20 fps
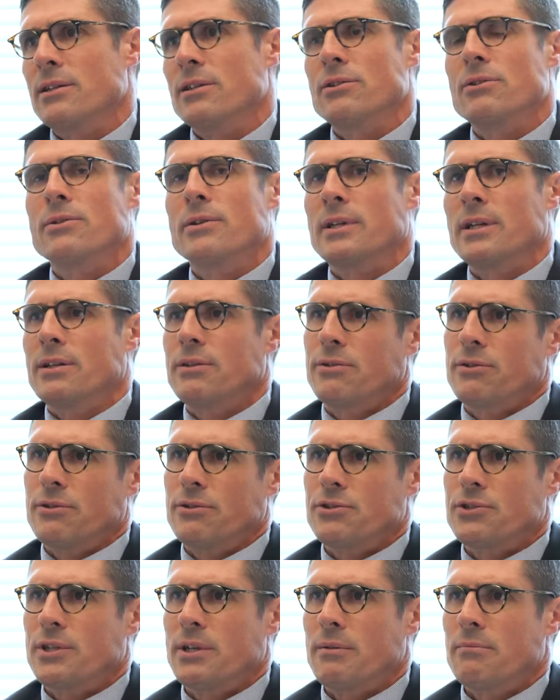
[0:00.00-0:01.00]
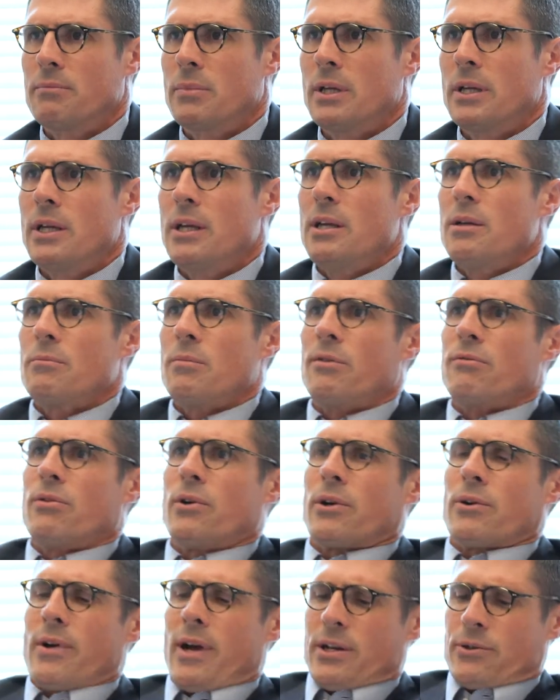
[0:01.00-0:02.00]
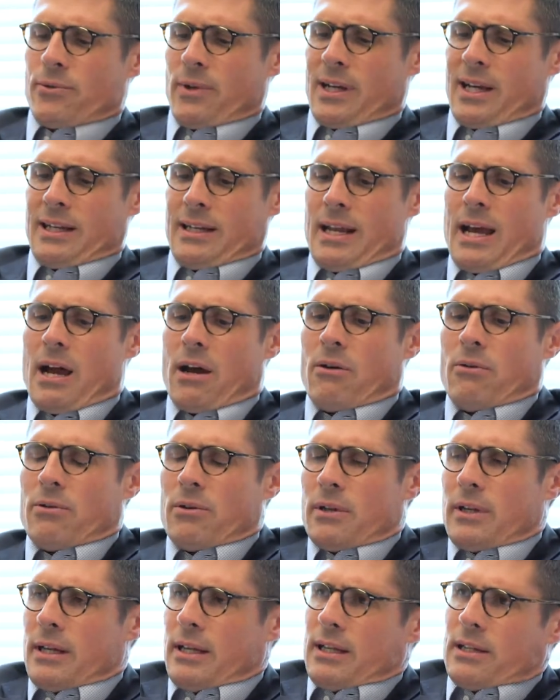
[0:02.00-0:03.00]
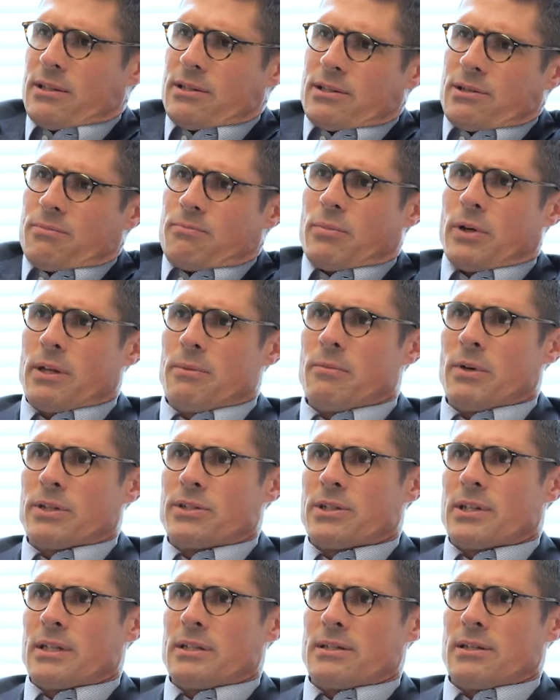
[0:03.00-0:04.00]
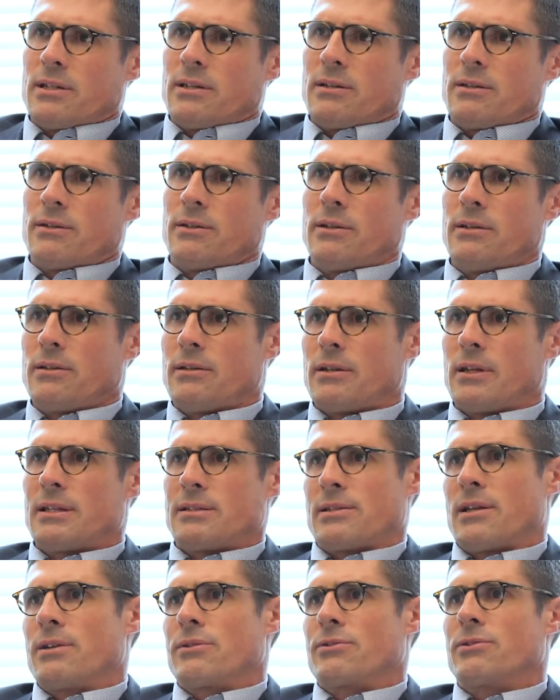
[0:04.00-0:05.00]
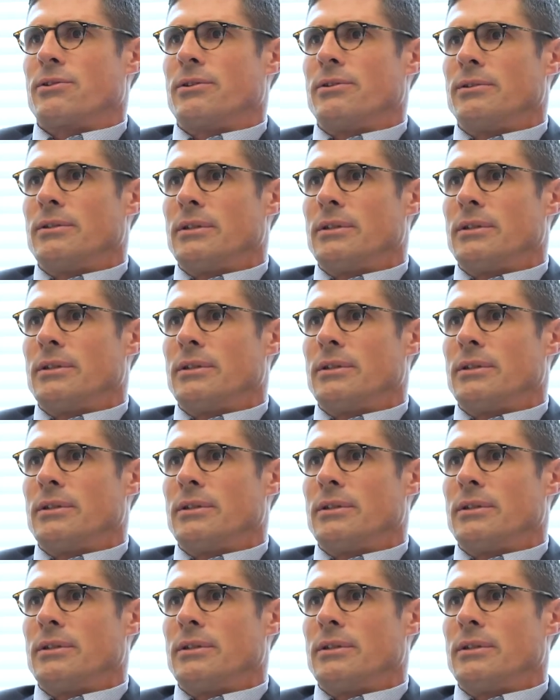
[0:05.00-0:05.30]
to do an internship before graduating. Now it's pretty much considered essential.